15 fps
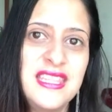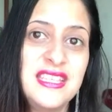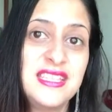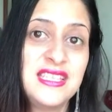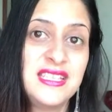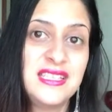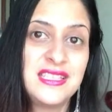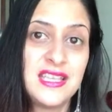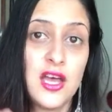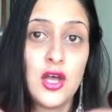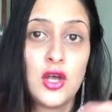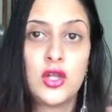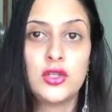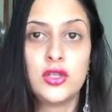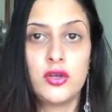This is
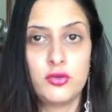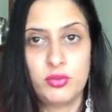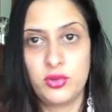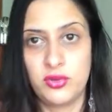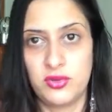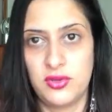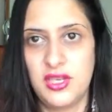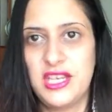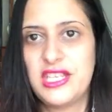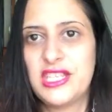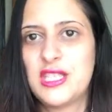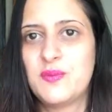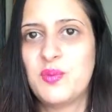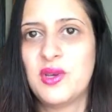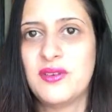a global
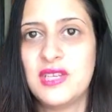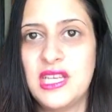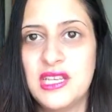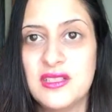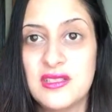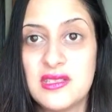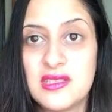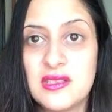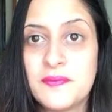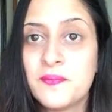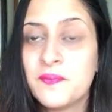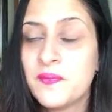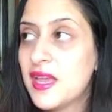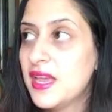experience.